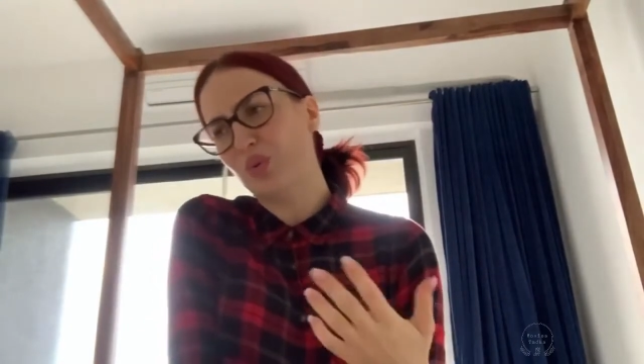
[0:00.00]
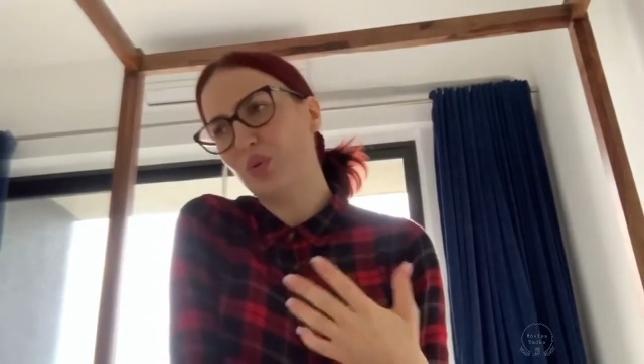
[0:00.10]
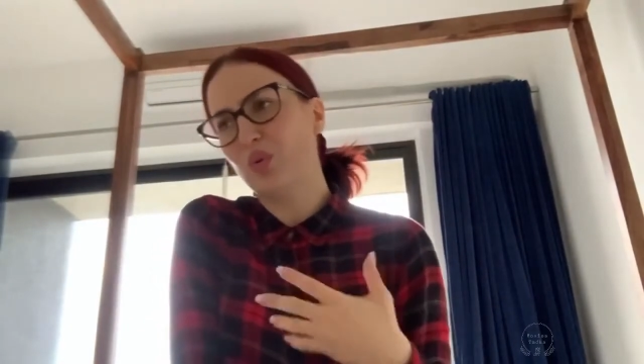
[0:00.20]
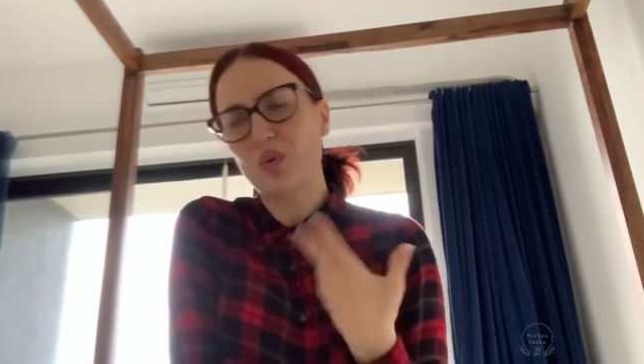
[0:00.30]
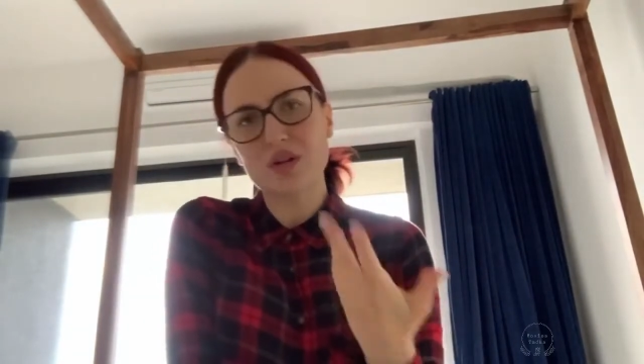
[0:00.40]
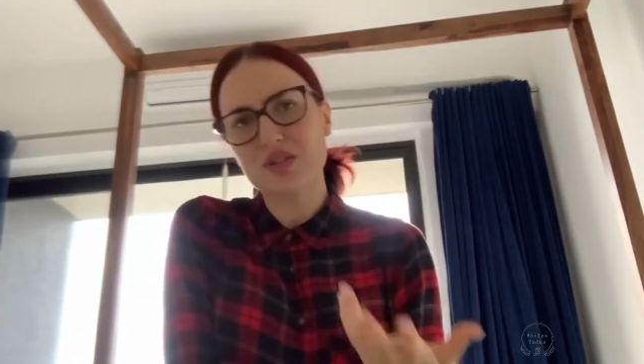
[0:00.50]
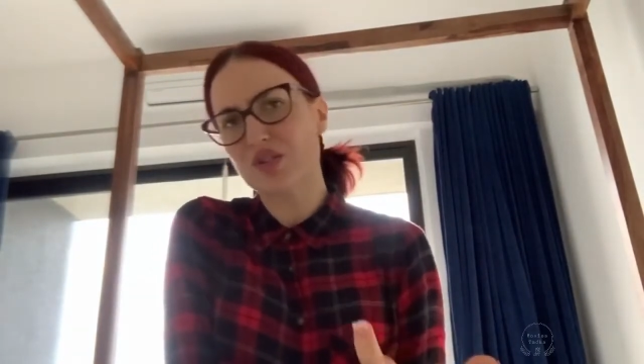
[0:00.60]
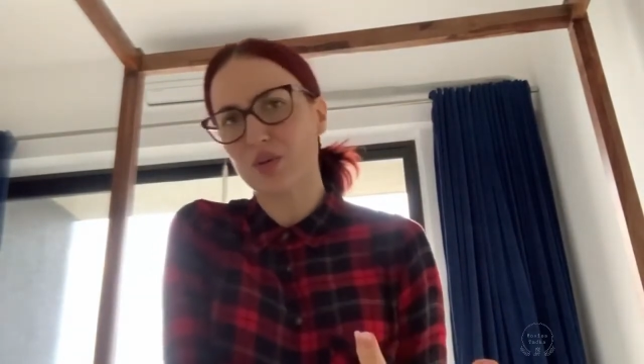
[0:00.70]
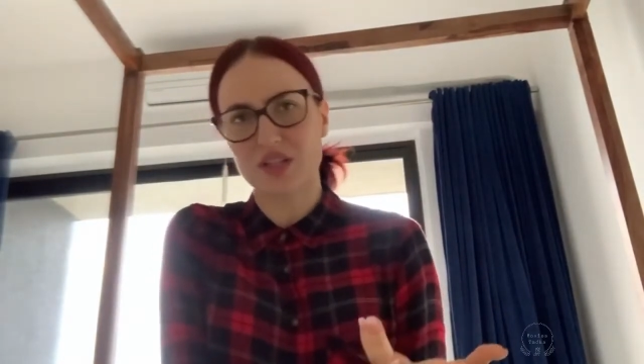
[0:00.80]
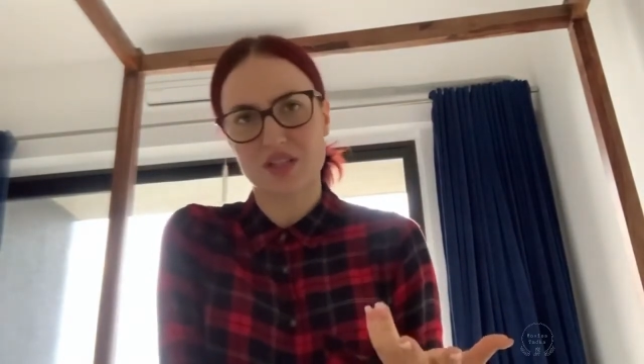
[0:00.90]
wants
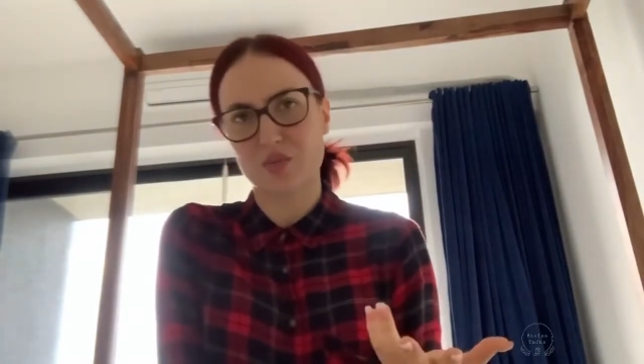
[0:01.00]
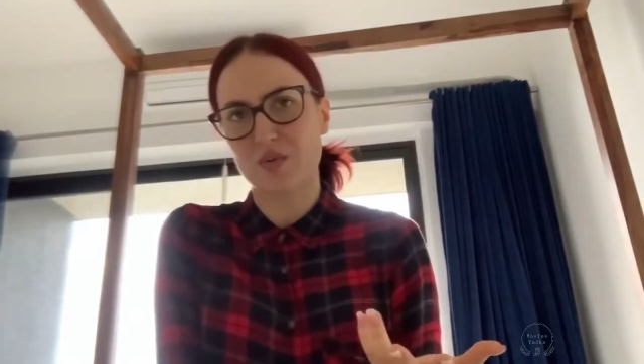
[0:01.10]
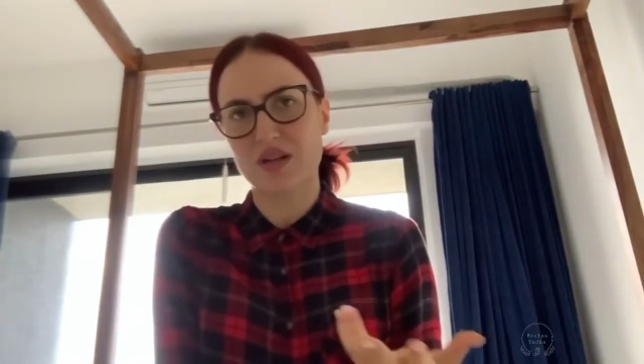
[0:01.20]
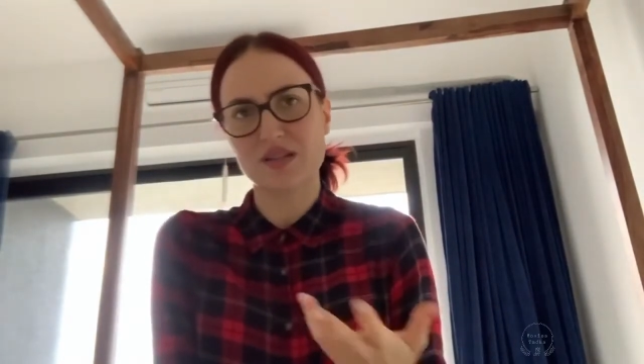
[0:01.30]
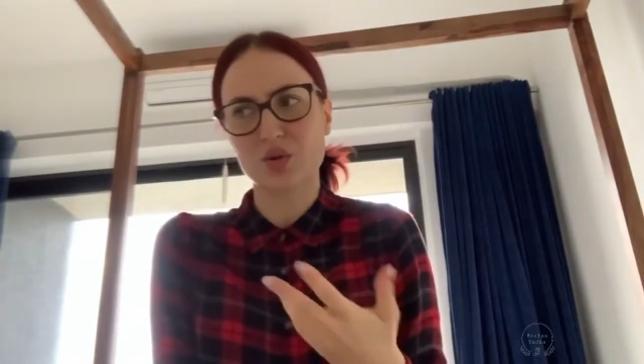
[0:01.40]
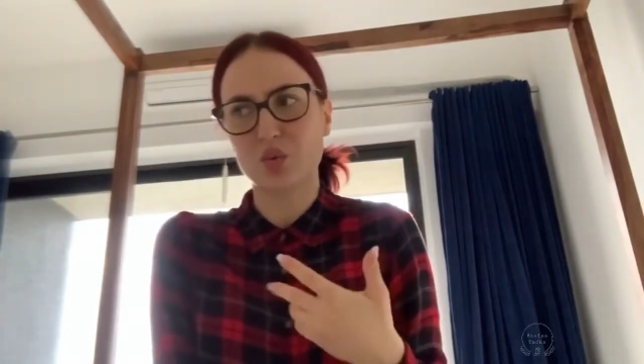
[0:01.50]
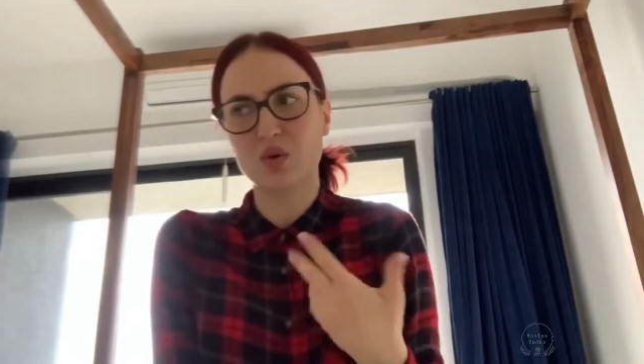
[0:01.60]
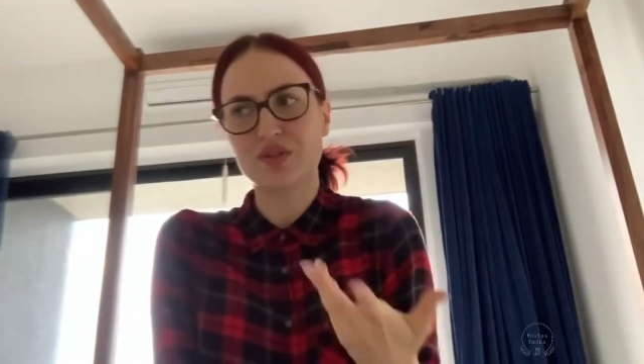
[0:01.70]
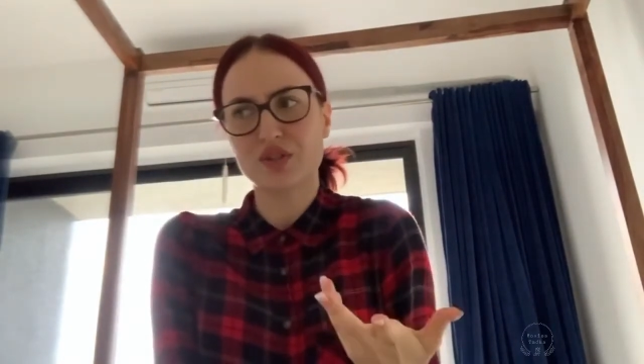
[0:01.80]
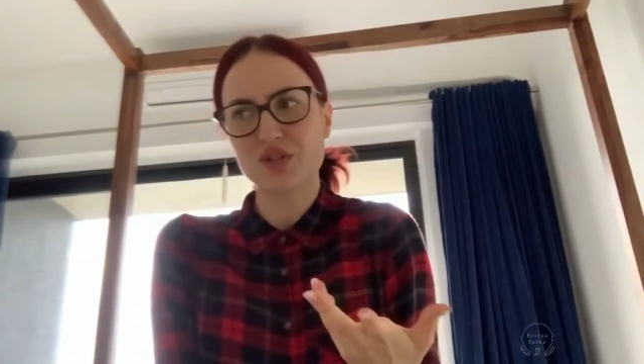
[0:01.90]
to express, who
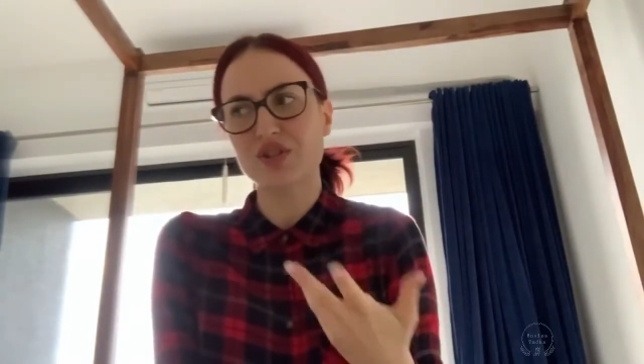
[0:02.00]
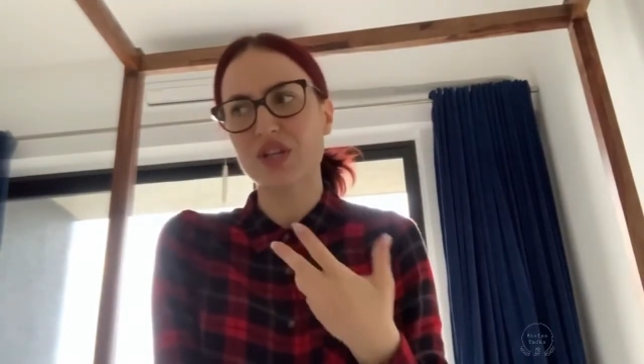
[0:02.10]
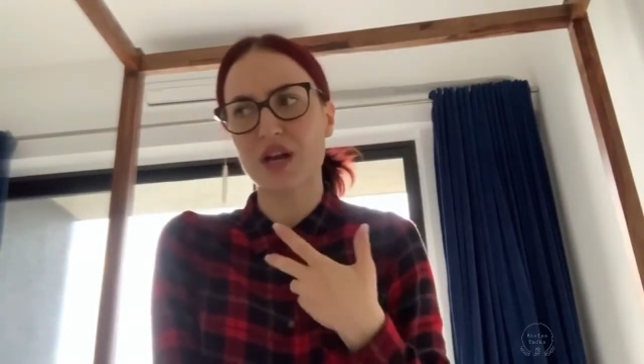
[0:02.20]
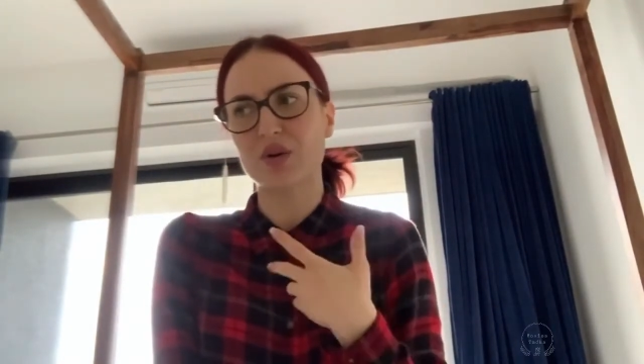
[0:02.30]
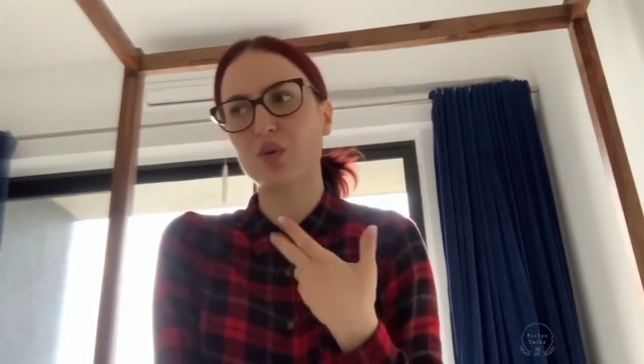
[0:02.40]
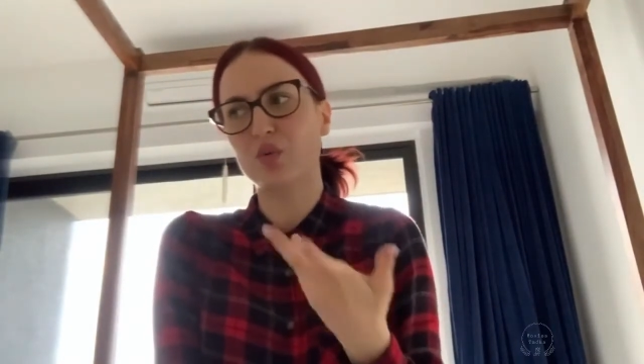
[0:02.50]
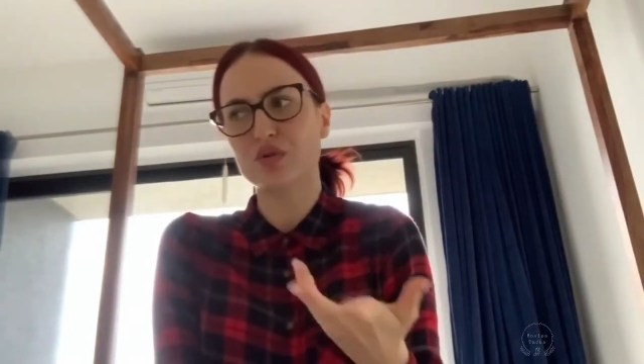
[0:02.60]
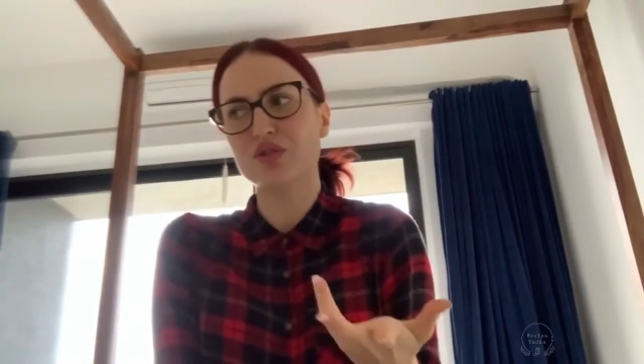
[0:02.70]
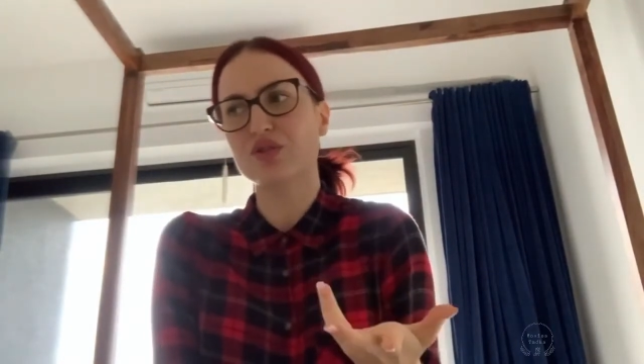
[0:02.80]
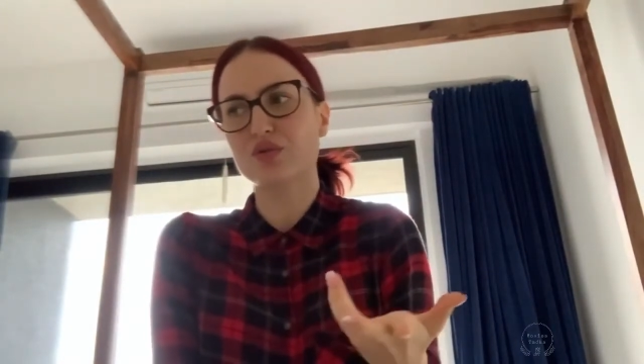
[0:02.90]
wants to share, who
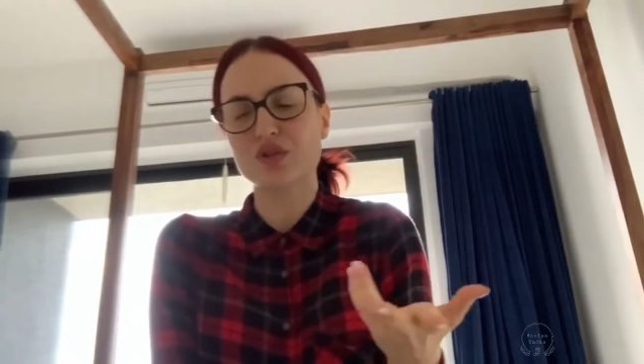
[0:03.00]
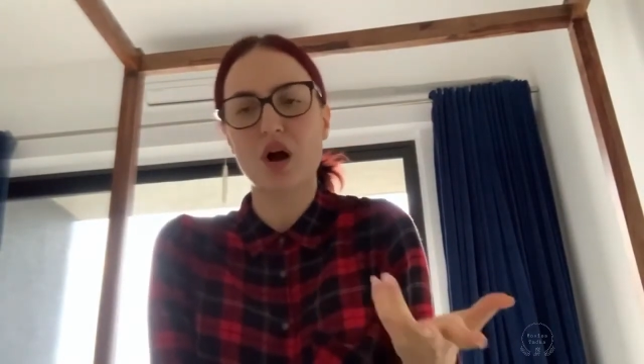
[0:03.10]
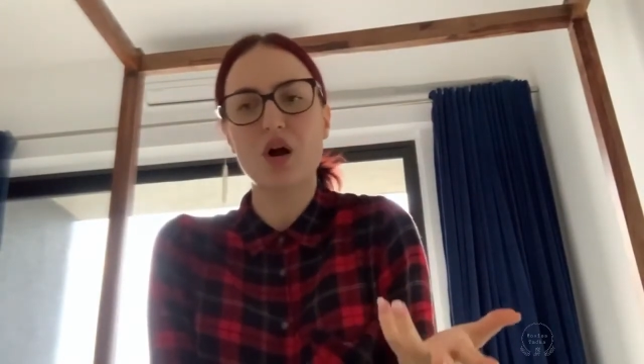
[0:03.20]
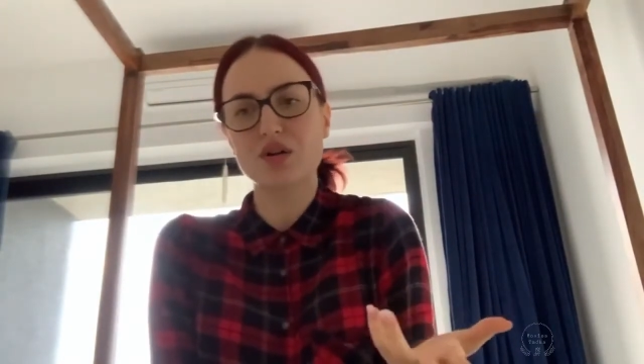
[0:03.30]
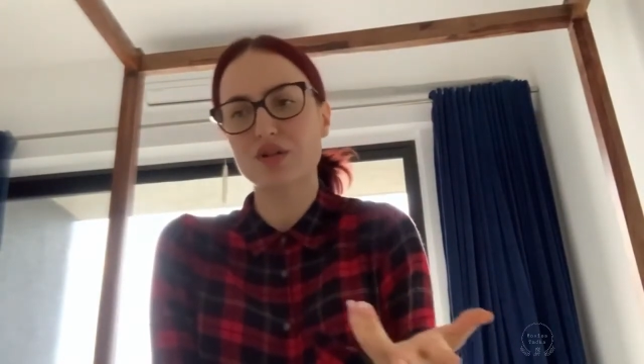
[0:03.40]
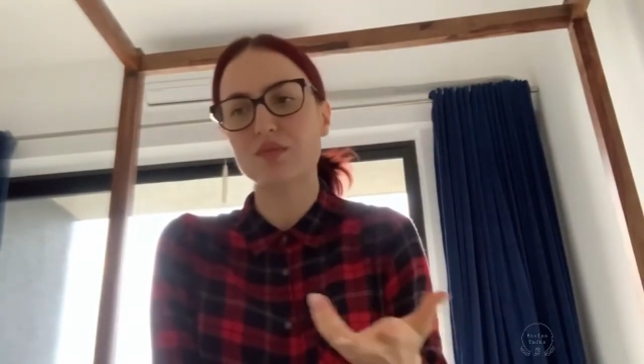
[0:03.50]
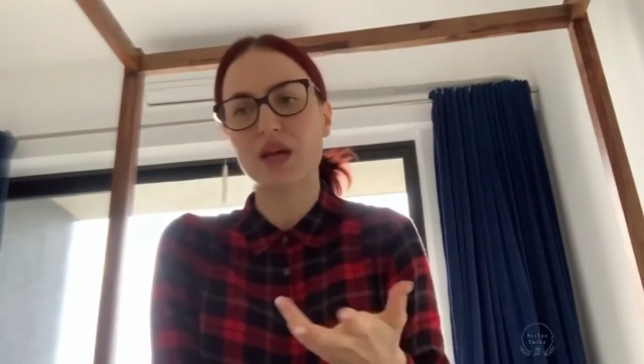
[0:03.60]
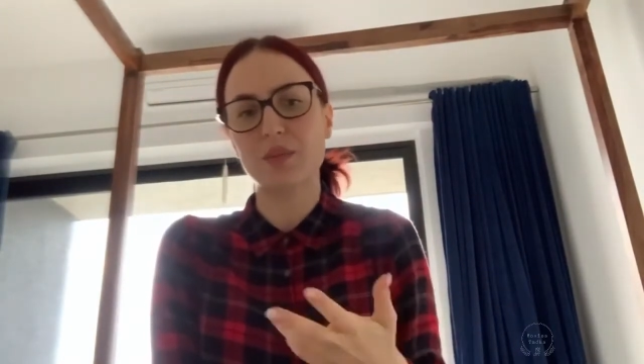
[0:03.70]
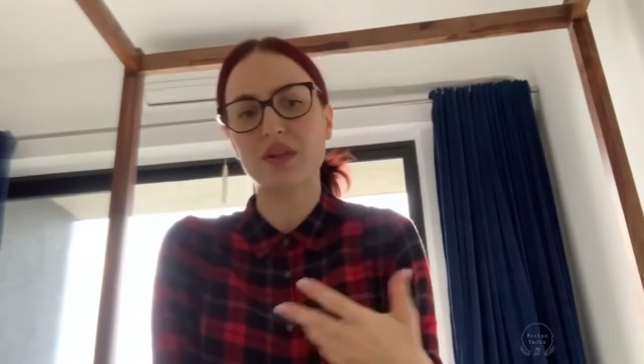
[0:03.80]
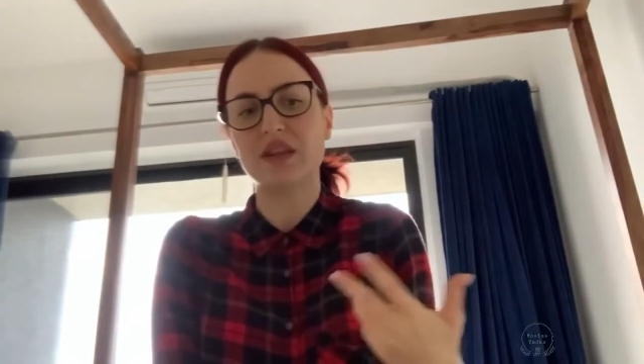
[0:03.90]
wants to talk to
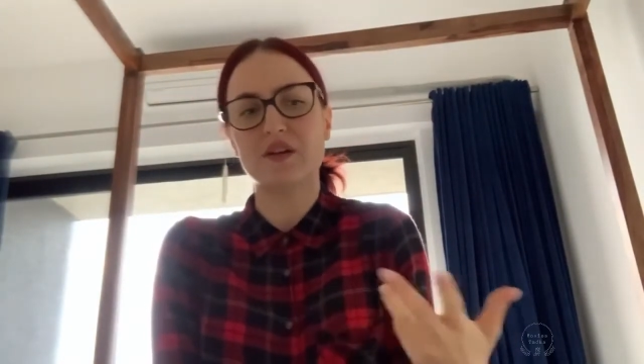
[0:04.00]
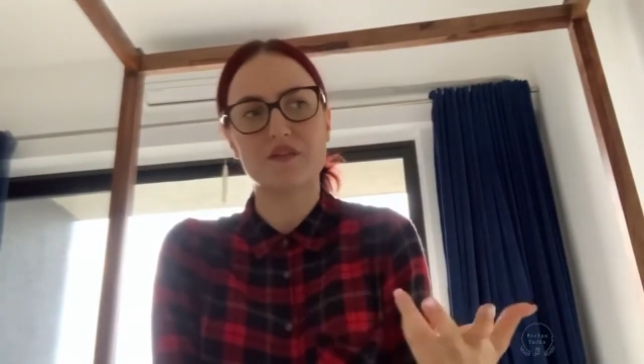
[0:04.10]
maybe their